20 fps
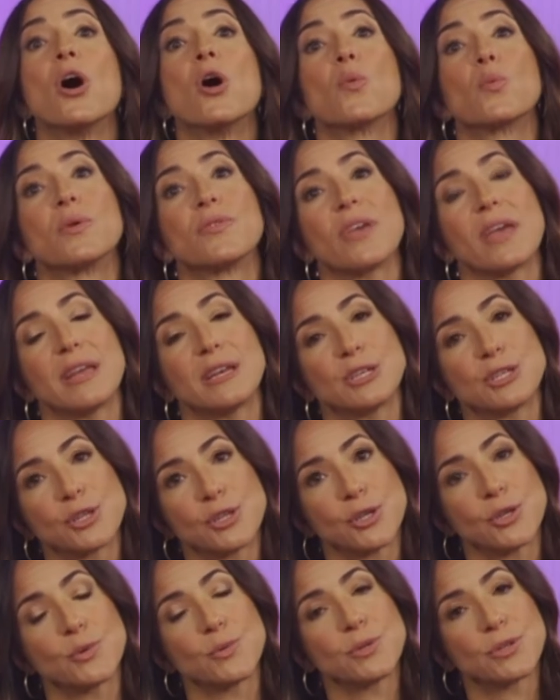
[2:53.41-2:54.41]
within
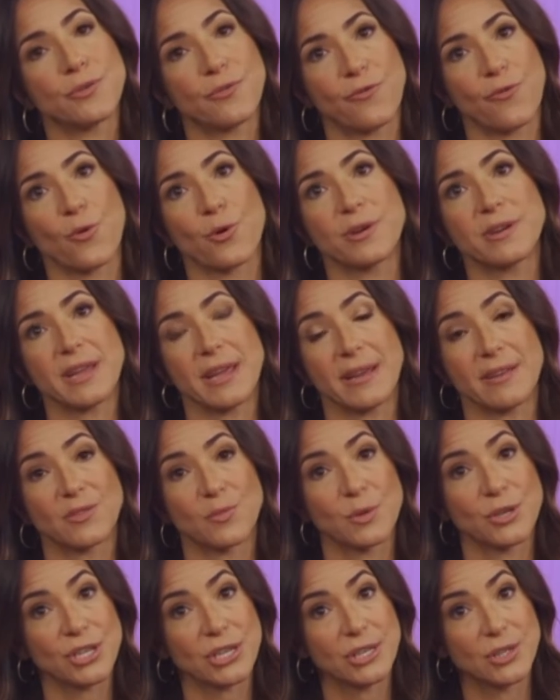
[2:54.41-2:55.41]
two to four days,
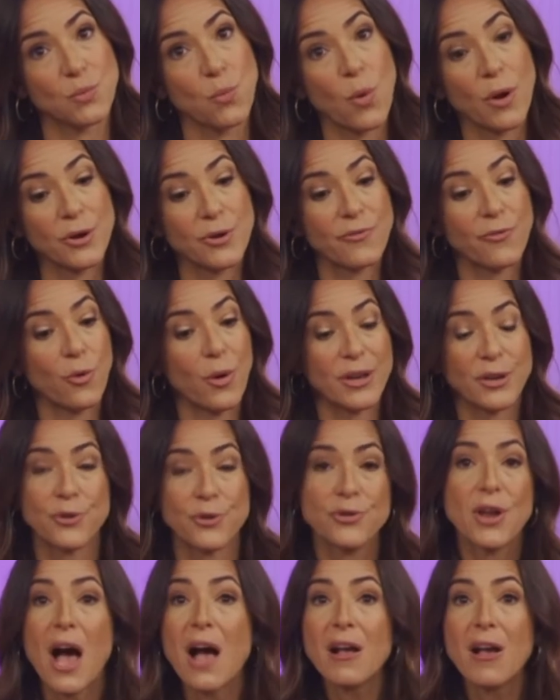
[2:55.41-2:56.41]
which is wonderful. And you're
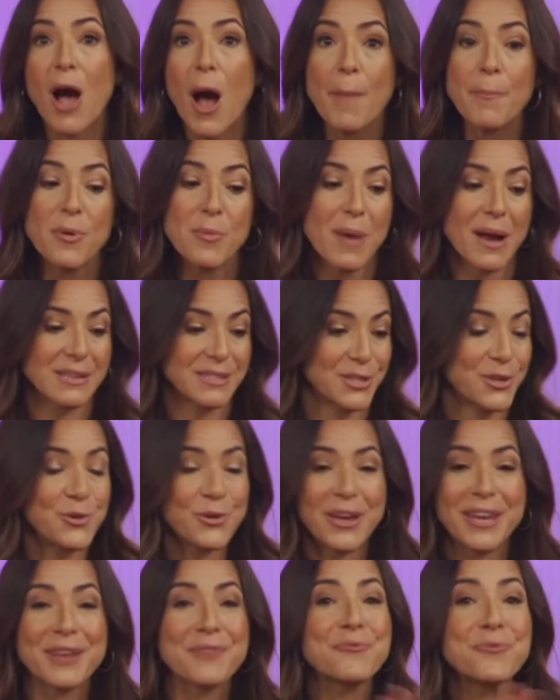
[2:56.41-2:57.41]
not compromising. You're
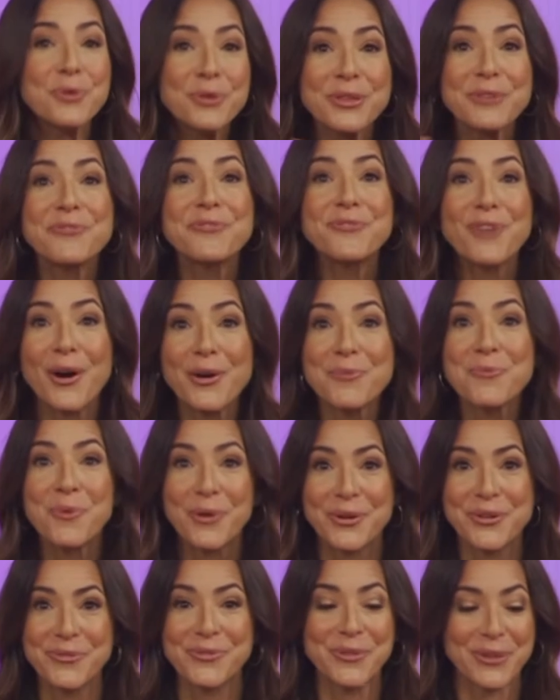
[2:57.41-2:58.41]
getting really fun,
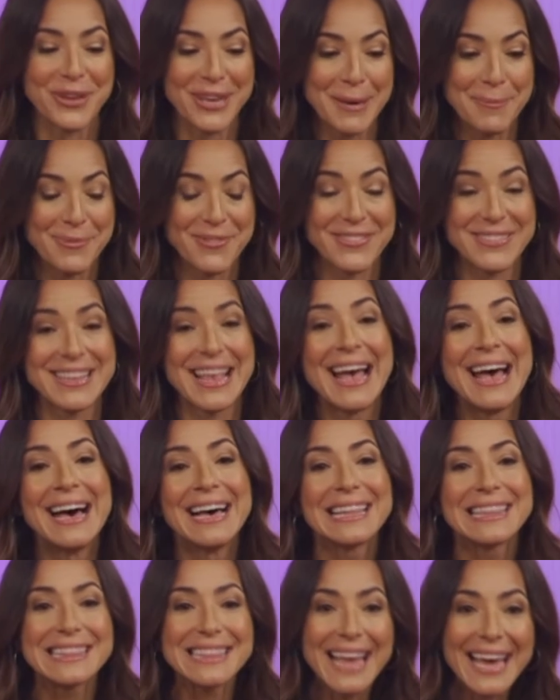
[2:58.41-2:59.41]
wonderful gifts.
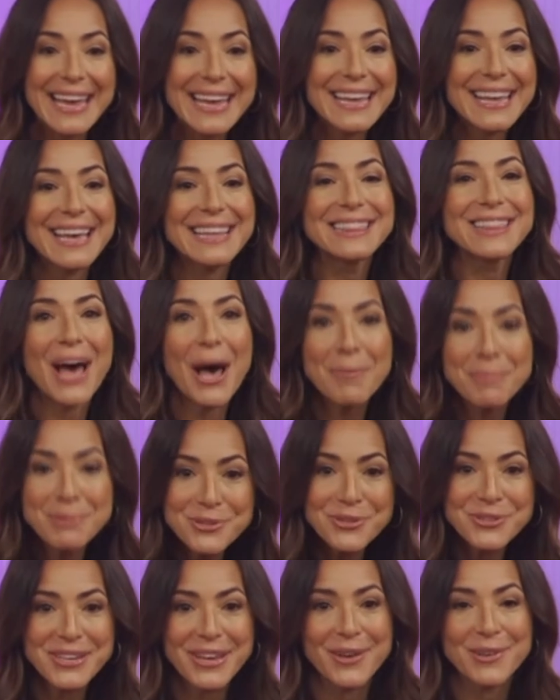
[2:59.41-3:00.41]
Like like
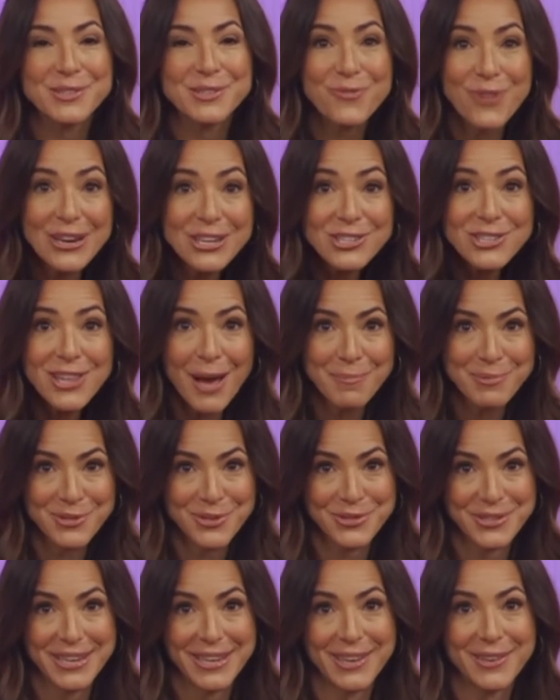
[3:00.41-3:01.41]
lobster tails, fresh
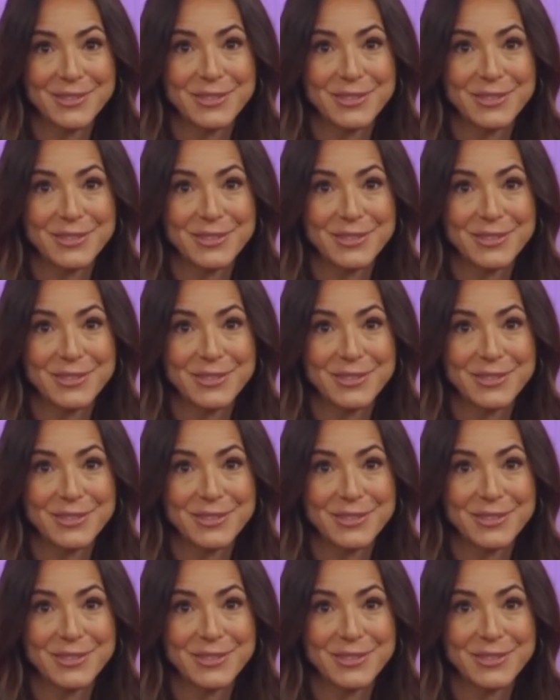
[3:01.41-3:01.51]
lobster tails